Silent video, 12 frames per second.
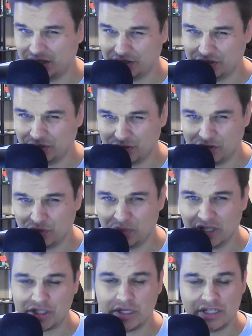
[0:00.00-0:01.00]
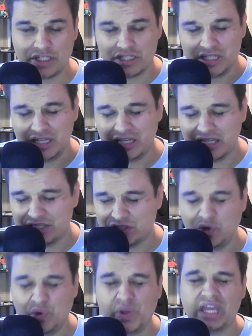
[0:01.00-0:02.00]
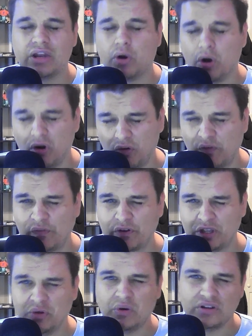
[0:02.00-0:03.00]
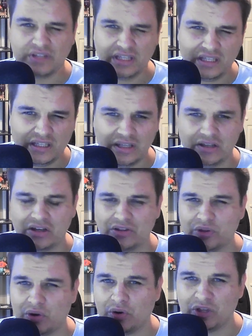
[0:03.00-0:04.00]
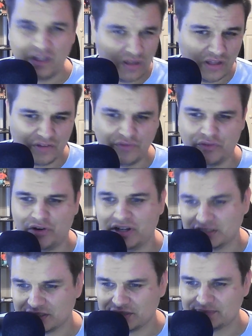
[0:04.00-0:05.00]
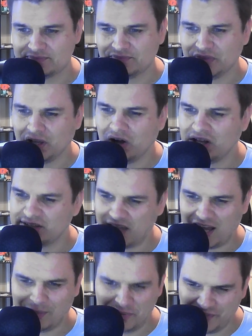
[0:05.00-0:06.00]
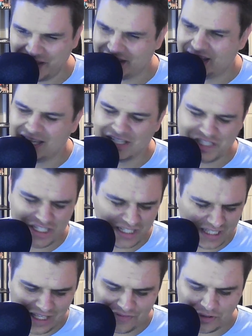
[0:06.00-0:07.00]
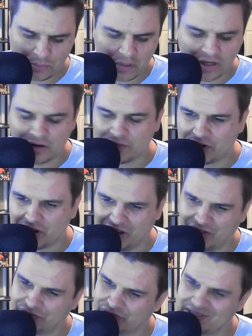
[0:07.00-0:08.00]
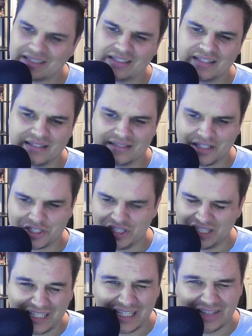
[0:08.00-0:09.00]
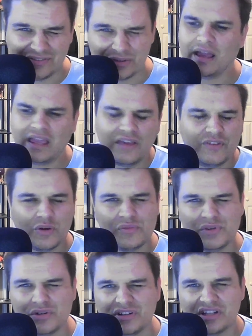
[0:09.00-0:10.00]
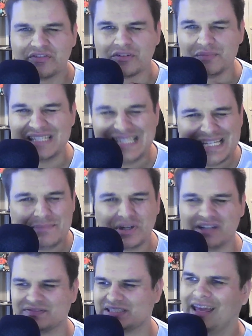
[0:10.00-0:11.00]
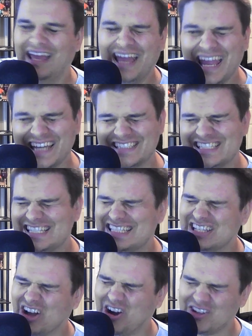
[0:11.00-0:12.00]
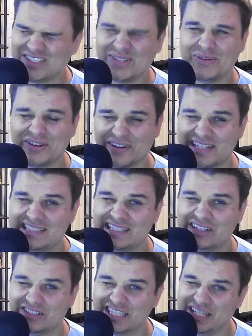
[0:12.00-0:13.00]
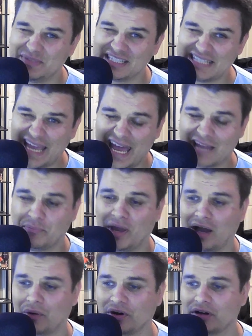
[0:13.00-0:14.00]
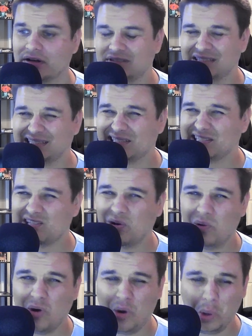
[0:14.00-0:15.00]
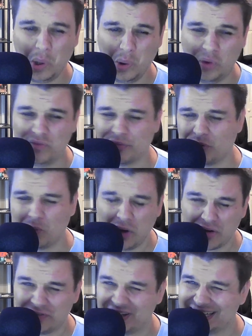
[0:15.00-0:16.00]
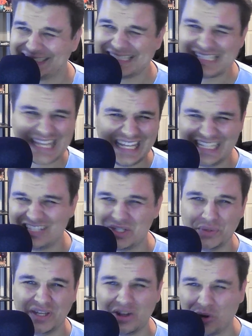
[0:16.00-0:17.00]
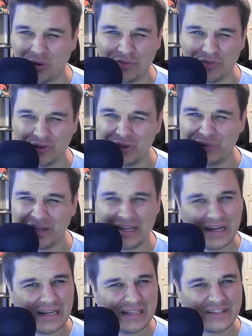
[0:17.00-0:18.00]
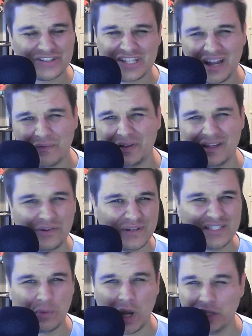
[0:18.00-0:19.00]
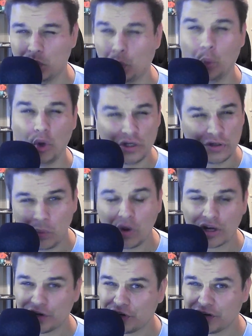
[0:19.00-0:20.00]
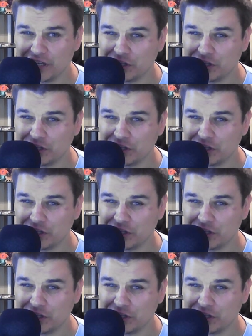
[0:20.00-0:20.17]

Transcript: too much. She is doing it all for you on the healing front. On top of that, she can give you better recovery statistics. She can you immunity from debuffs, and she's also increasing your team's attack power. So overall, Water Vanessa is kind of doing it all for you, and there's not really a reason why you wouldn't want her in your